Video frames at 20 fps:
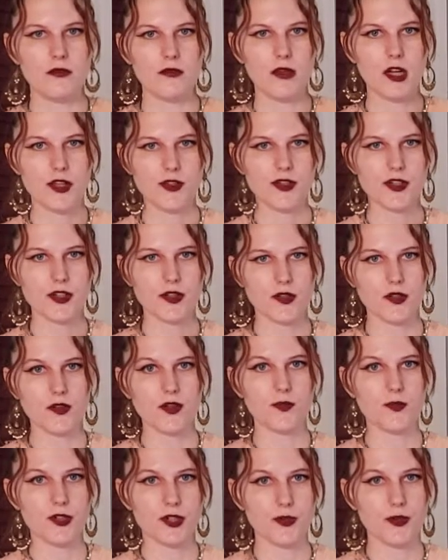other
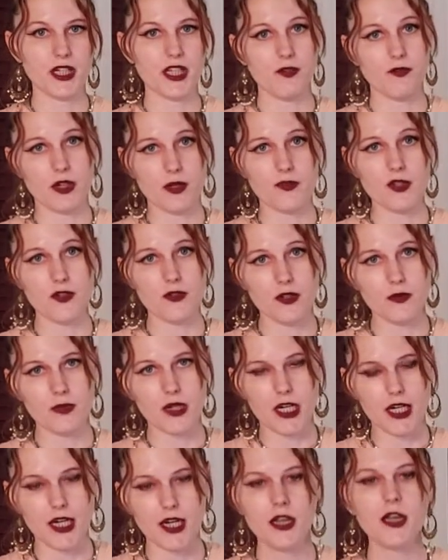gold Puerto Rican rums you can
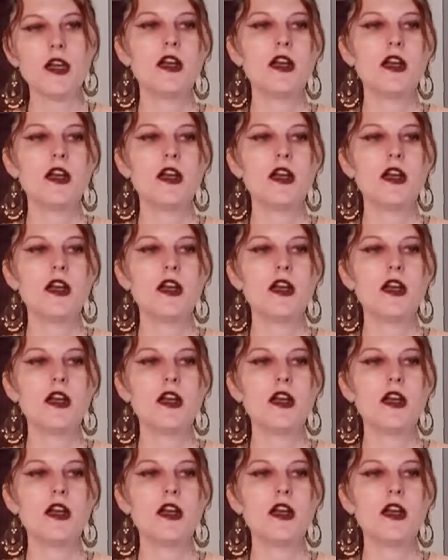buy.